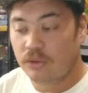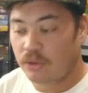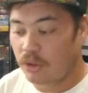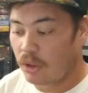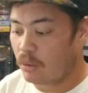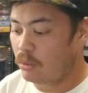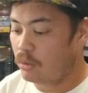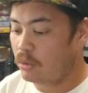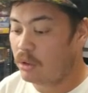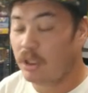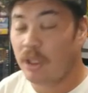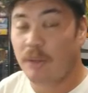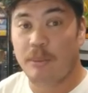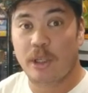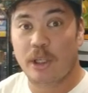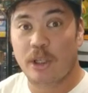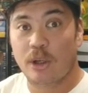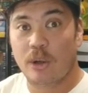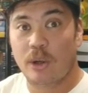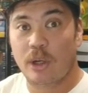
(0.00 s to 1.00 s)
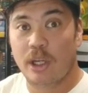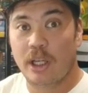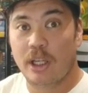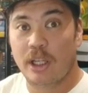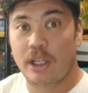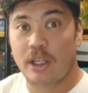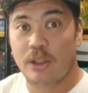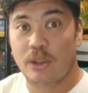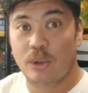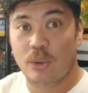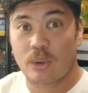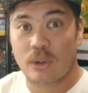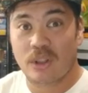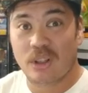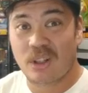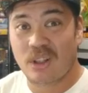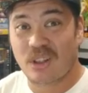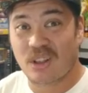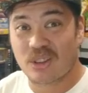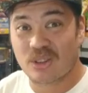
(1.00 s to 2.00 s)
So let me go ahead and do a
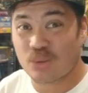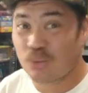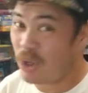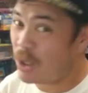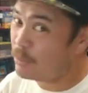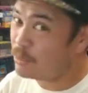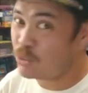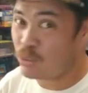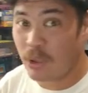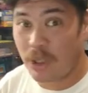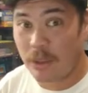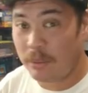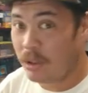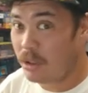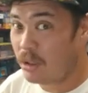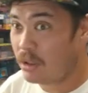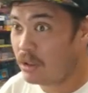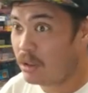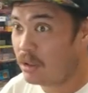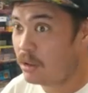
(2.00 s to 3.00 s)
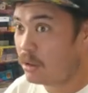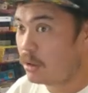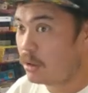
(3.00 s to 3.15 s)
little swipey.